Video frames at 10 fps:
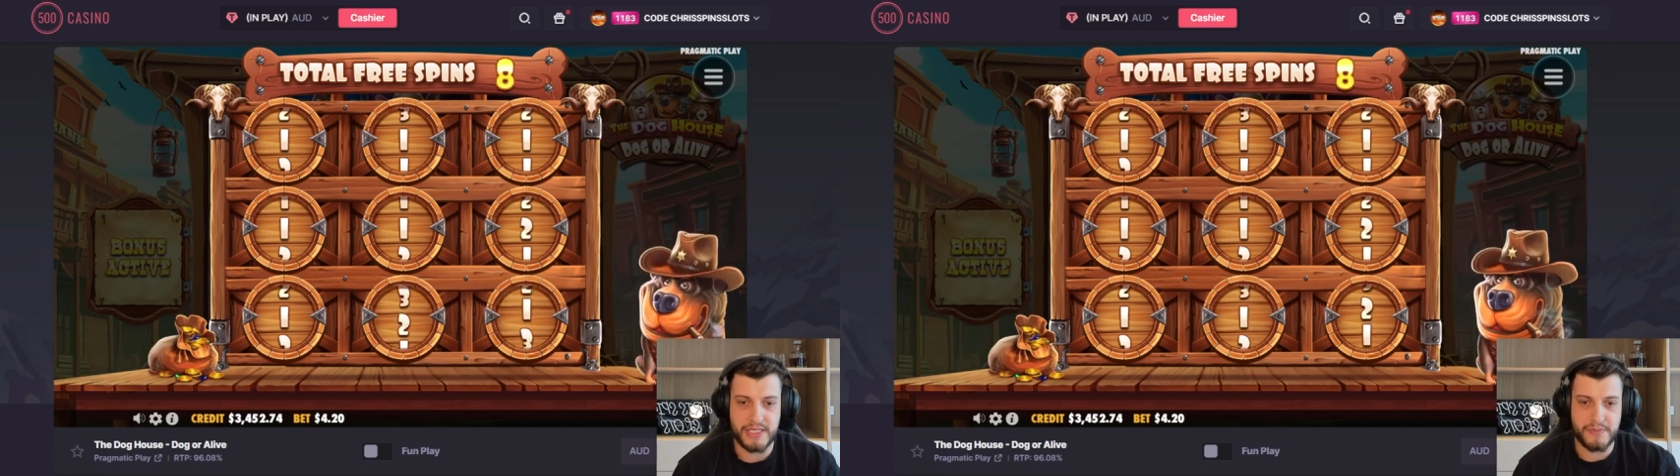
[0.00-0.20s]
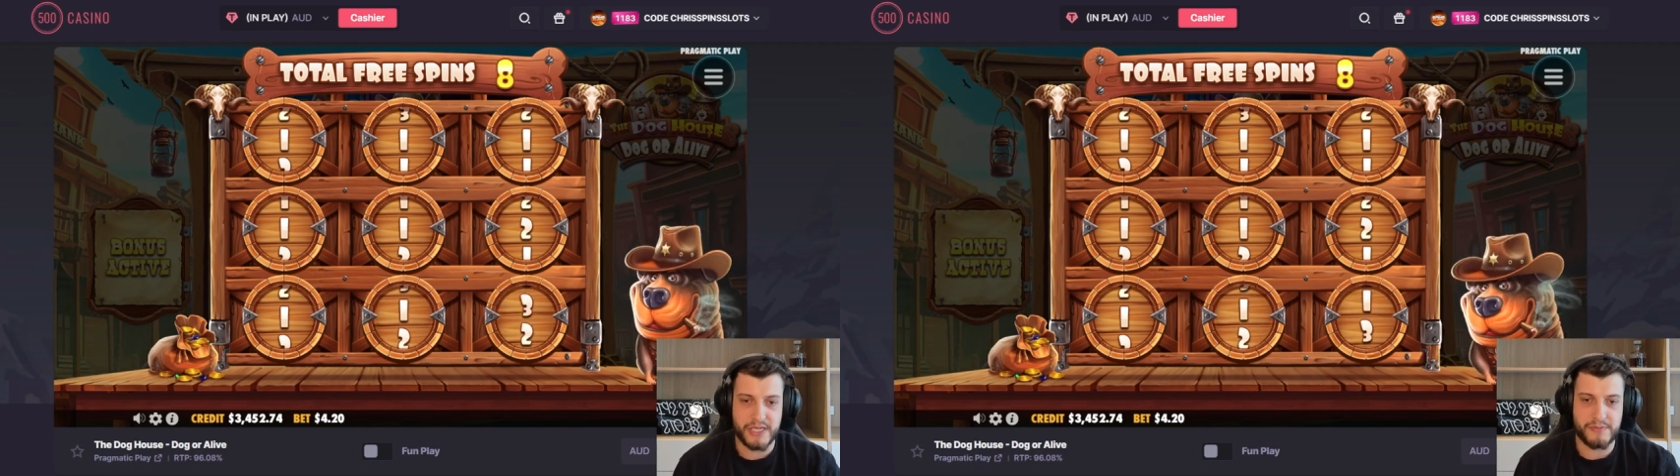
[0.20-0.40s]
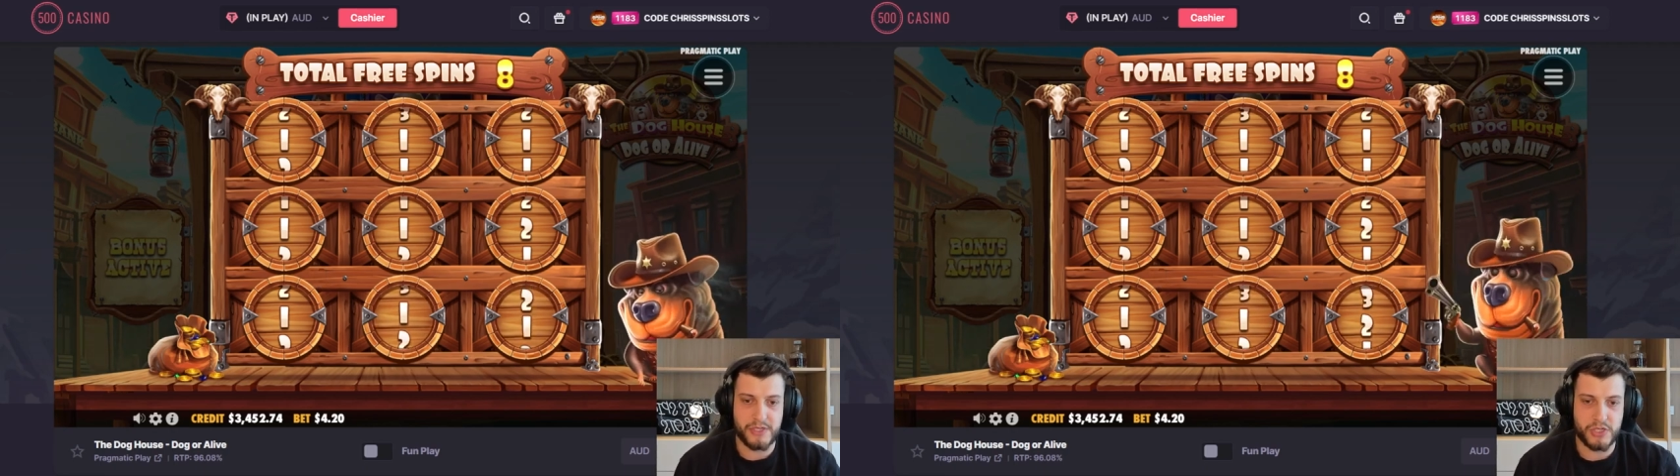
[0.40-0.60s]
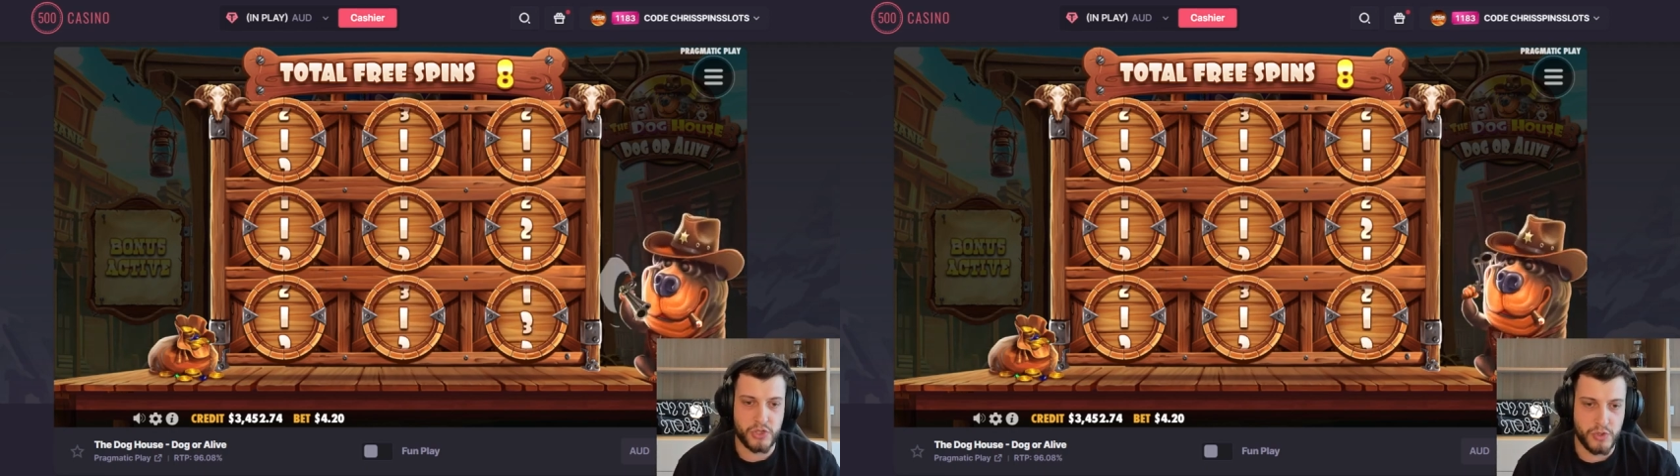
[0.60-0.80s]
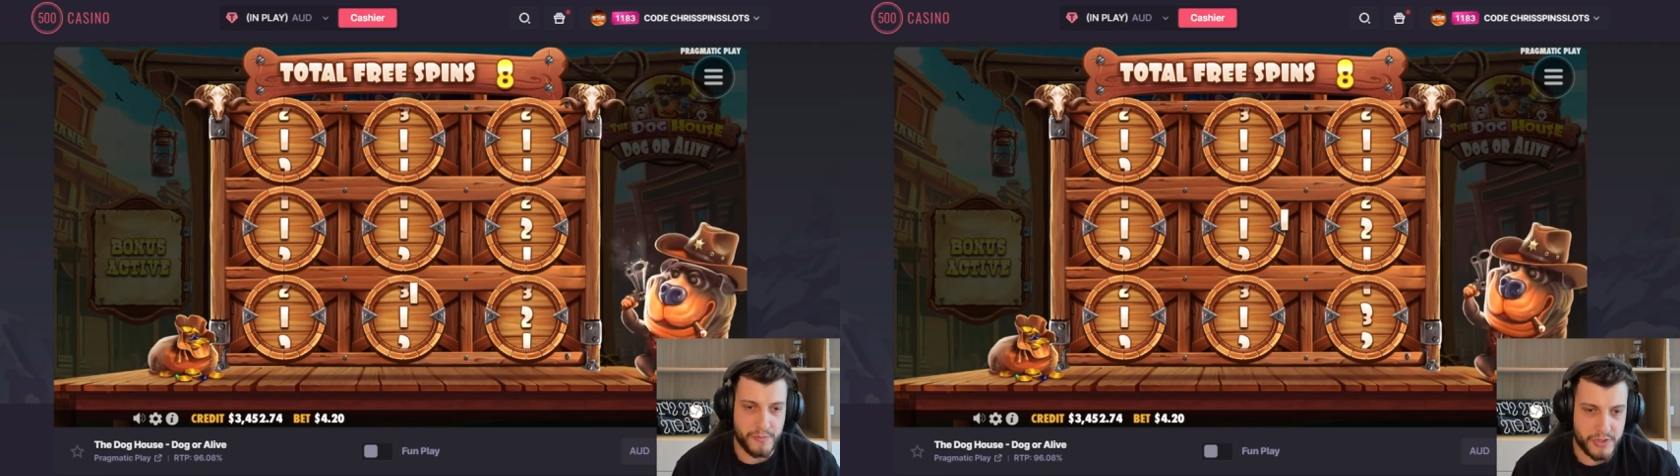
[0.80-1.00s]
must be
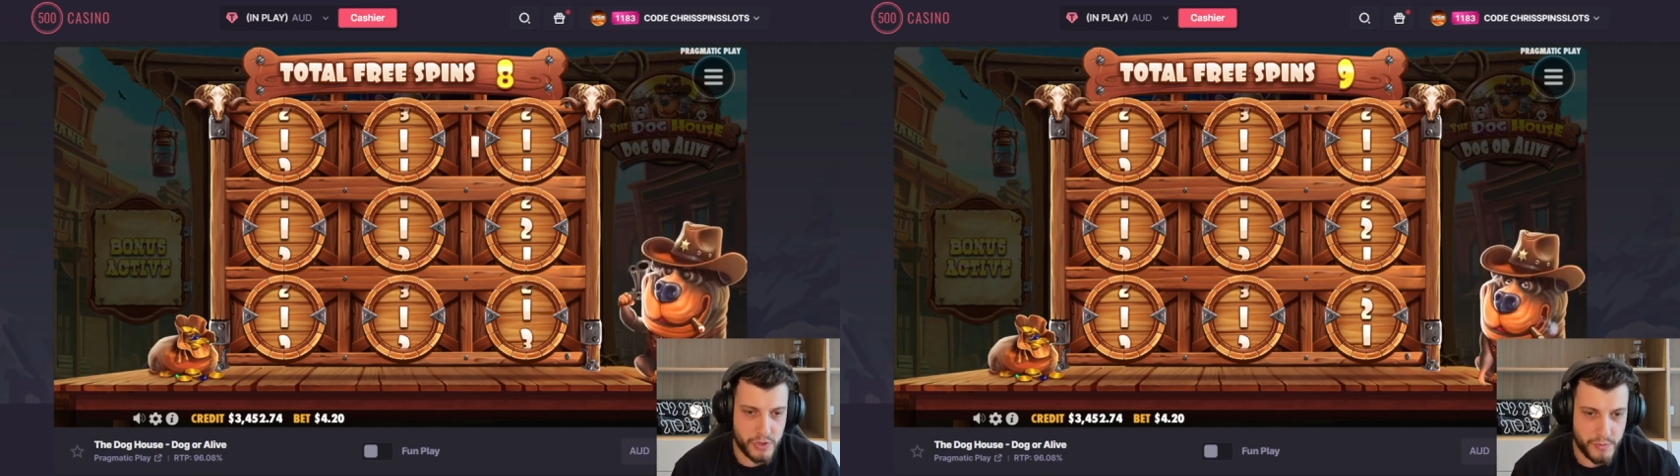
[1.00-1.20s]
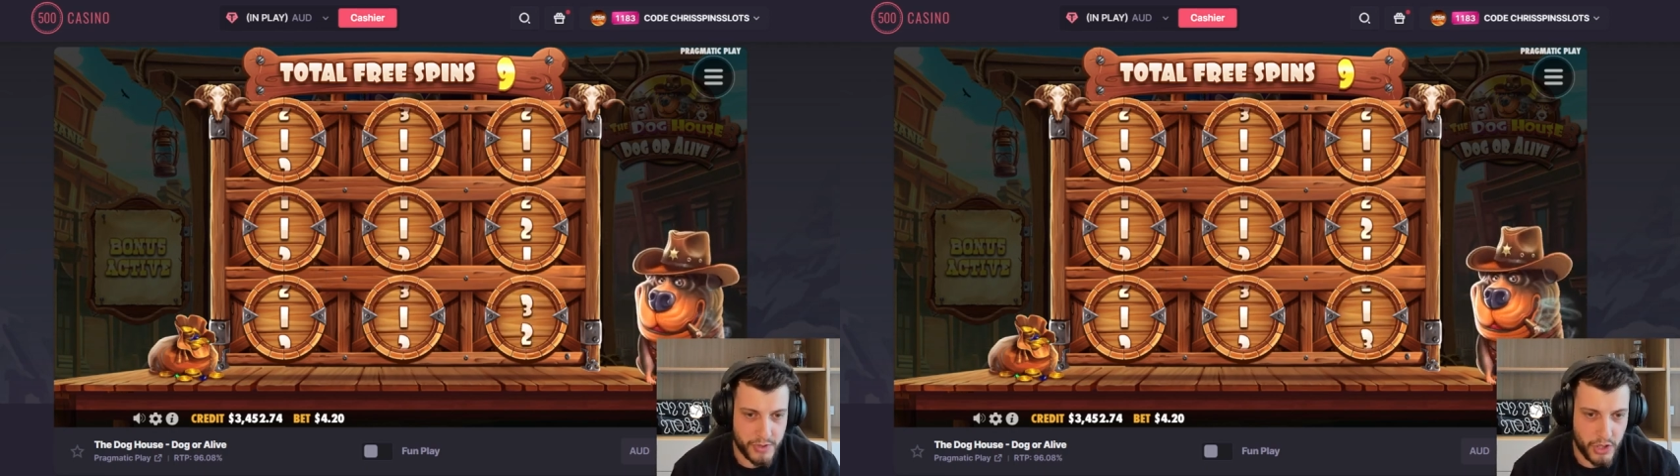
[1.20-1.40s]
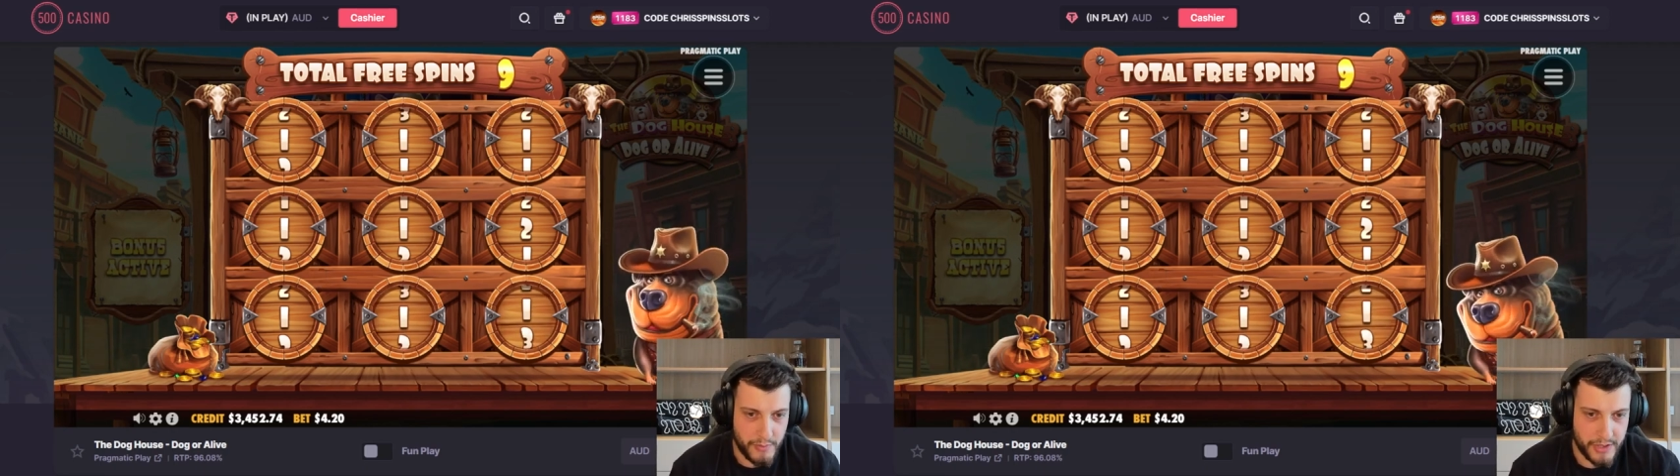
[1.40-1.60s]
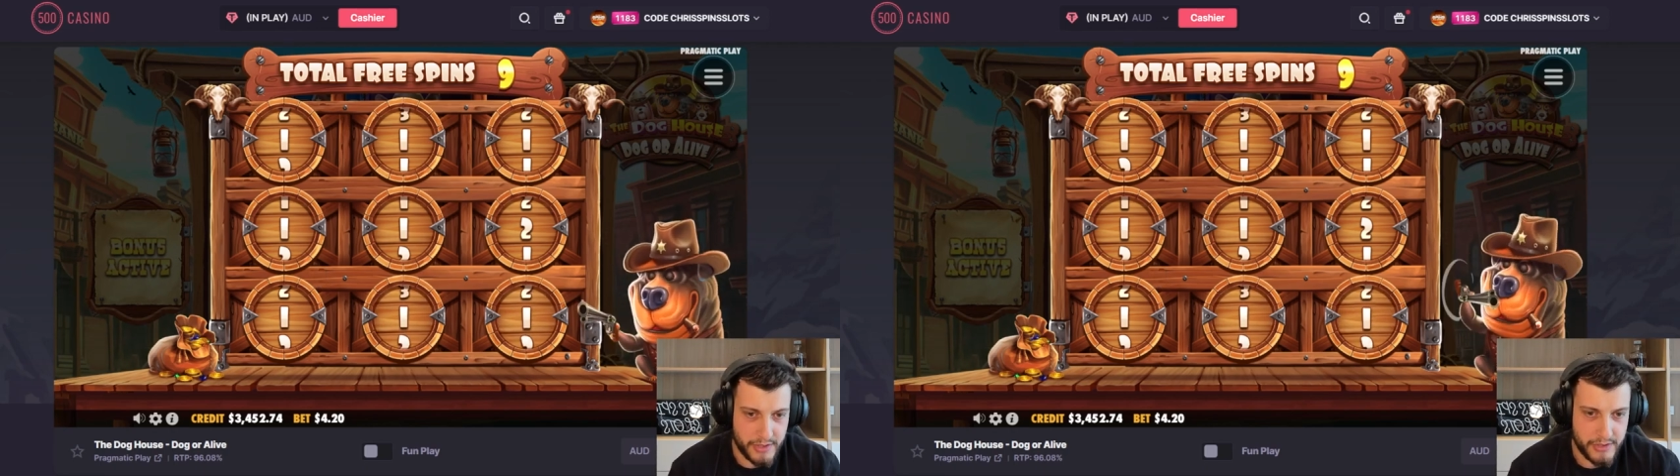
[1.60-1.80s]
super, super common.